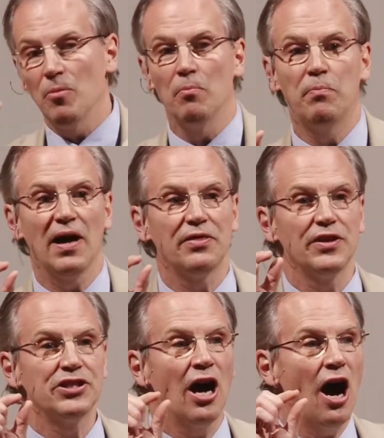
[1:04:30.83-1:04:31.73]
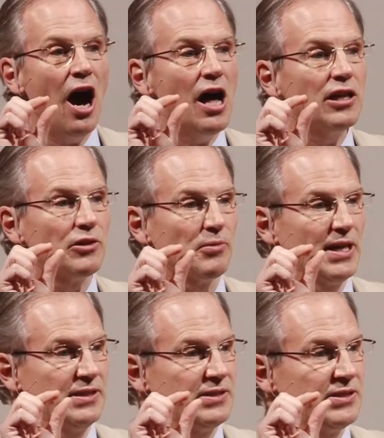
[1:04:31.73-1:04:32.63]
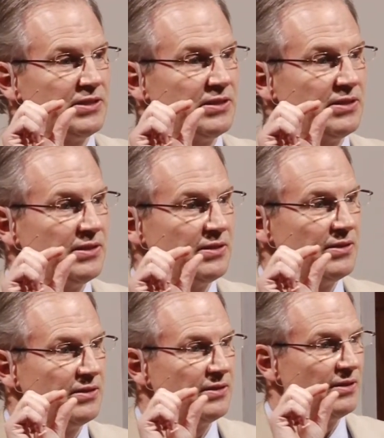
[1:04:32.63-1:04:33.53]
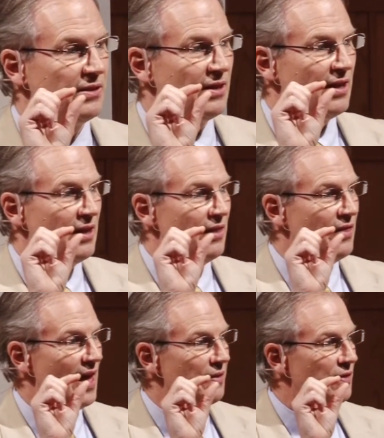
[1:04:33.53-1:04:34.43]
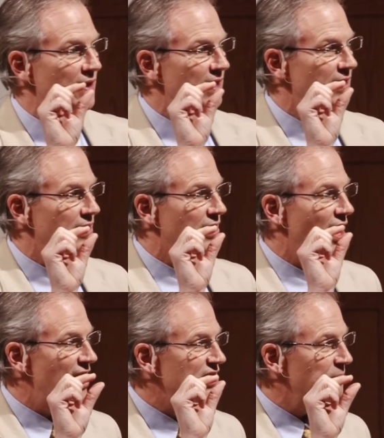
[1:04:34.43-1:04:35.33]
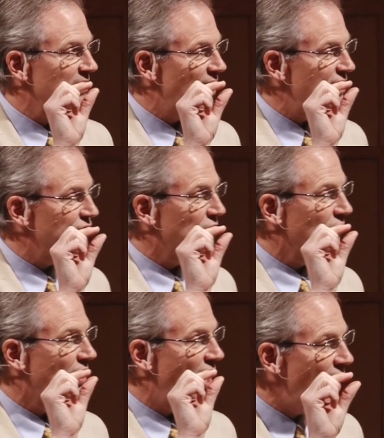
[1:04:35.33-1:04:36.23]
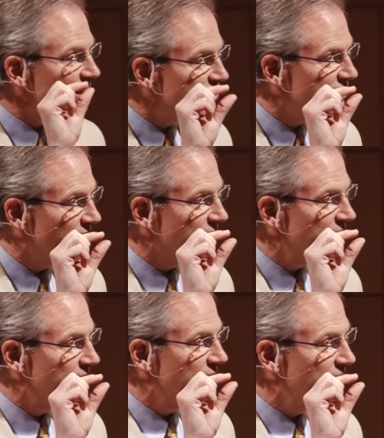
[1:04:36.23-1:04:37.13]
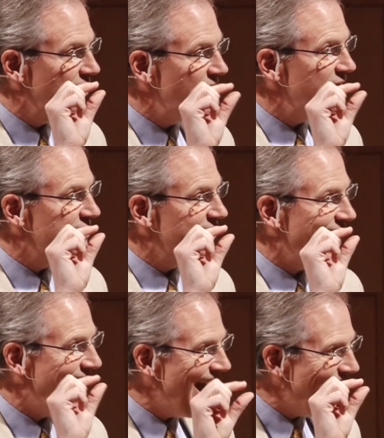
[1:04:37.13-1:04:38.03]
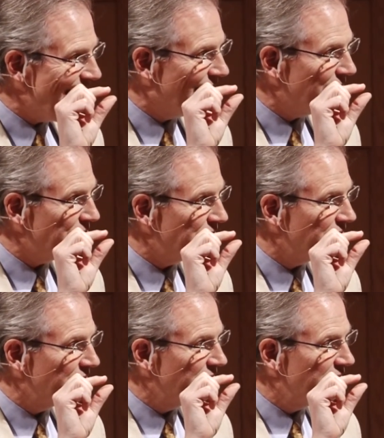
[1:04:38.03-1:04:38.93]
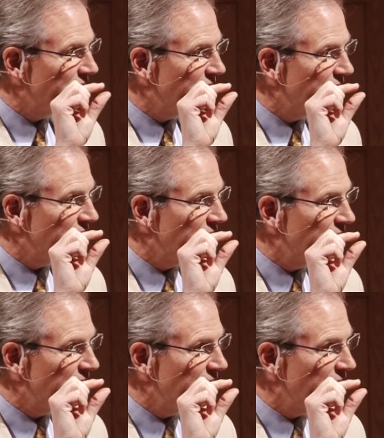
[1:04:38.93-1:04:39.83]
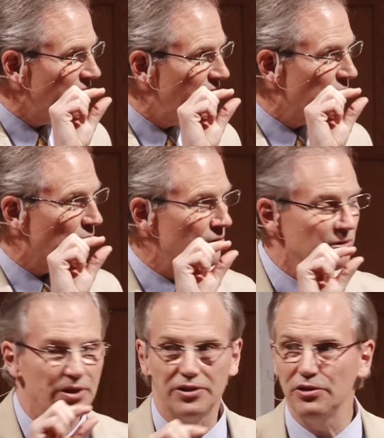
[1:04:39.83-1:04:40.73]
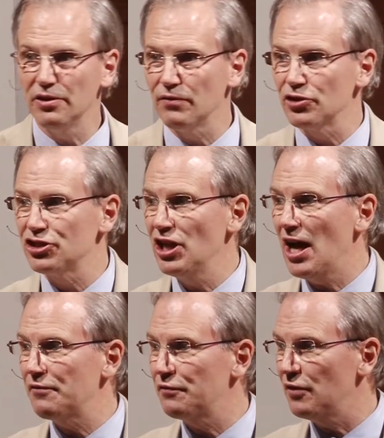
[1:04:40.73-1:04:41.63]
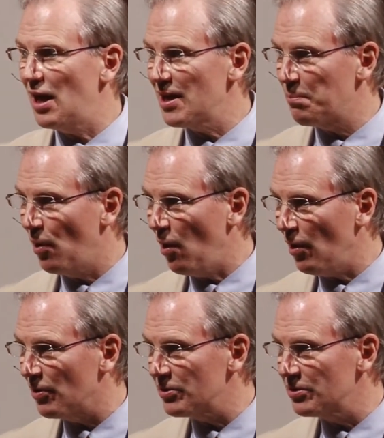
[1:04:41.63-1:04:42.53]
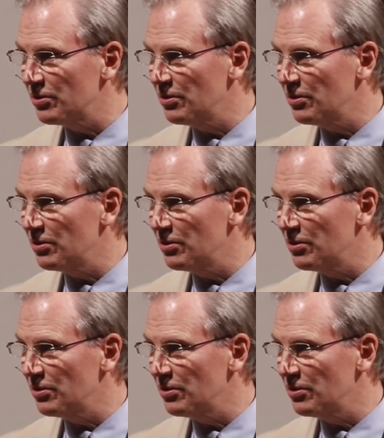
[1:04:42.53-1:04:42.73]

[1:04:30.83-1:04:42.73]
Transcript: But the tolerance that the cosmological constant needs to have in order that the universe not fly apart